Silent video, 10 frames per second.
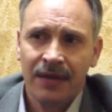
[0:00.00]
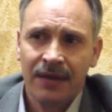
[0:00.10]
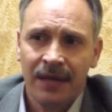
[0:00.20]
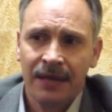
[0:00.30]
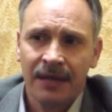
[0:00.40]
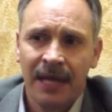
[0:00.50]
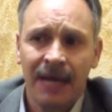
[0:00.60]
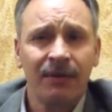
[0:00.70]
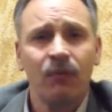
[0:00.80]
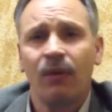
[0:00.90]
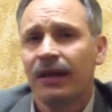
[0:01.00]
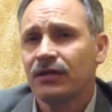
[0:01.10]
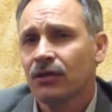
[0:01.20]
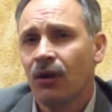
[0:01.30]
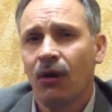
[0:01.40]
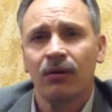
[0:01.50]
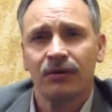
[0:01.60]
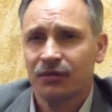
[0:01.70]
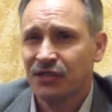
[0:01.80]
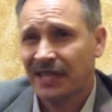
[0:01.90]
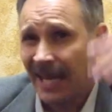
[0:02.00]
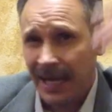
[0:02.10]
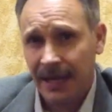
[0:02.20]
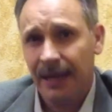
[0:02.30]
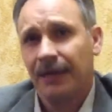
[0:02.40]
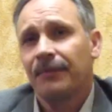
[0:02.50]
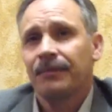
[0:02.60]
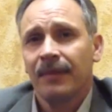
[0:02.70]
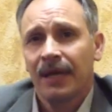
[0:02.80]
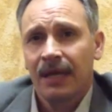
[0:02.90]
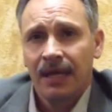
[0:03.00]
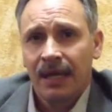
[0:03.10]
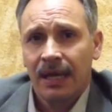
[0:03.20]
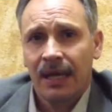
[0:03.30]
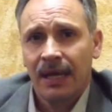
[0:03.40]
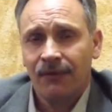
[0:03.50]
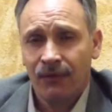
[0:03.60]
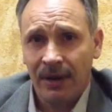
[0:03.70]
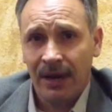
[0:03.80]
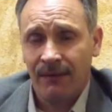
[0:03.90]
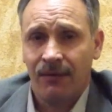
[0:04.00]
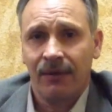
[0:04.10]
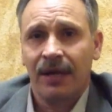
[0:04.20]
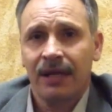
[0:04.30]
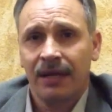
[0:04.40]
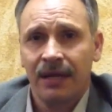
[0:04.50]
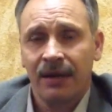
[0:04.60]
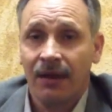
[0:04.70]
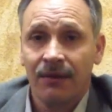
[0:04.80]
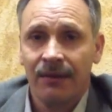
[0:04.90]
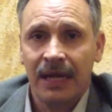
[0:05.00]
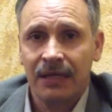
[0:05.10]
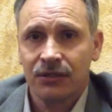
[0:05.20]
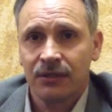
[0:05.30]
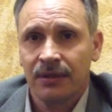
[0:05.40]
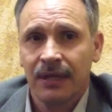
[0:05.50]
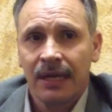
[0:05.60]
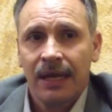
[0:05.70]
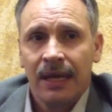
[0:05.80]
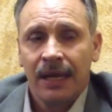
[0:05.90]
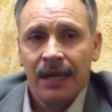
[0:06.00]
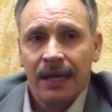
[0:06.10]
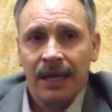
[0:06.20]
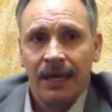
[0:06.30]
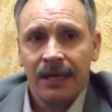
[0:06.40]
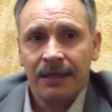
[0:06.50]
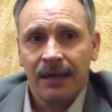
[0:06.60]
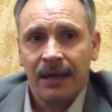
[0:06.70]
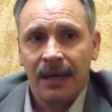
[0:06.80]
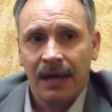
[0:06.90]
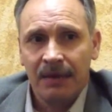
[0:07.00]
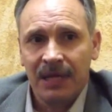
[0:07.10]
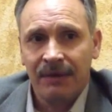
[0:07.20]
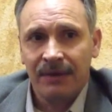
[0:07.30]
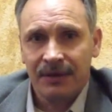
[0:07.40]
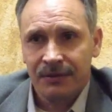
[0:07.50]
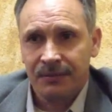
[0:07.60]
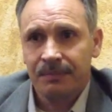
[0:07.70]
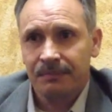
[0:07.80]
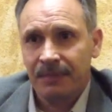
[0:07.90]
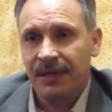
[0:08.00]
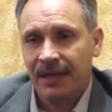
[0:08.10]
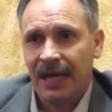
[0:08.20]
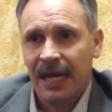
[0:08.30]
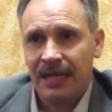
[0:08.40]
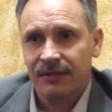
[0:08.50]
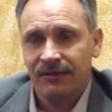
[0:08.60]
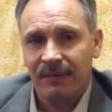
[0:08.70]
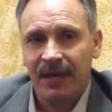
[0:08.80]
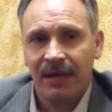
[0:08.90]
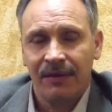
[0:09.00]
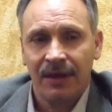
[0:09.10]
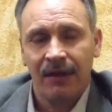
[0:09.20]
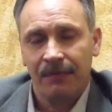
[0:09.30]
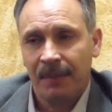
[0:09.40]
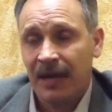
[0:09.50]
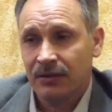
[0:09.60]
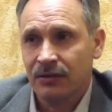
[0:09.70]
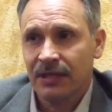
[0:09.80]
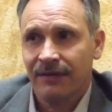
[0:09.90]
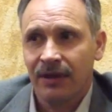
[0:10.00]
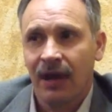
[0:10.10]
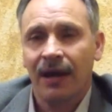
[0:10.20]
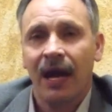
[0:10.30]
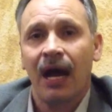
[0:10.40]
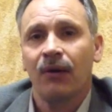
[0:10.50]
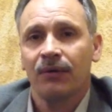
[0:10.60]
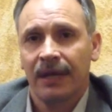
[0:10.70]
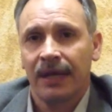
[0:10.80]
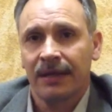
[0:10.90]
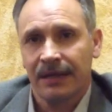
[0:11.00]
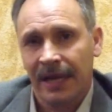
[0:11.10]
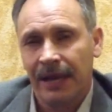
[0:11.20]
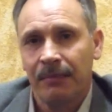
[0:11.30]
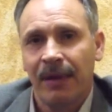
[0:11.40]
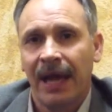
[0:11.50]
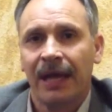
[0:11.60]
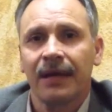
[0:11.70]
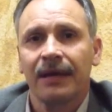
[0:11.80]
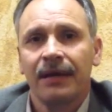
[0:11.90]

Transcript: that not everyone is called to stay forever in another nation. And I believe that's been the case of many of the other pastors that have gone out and came back.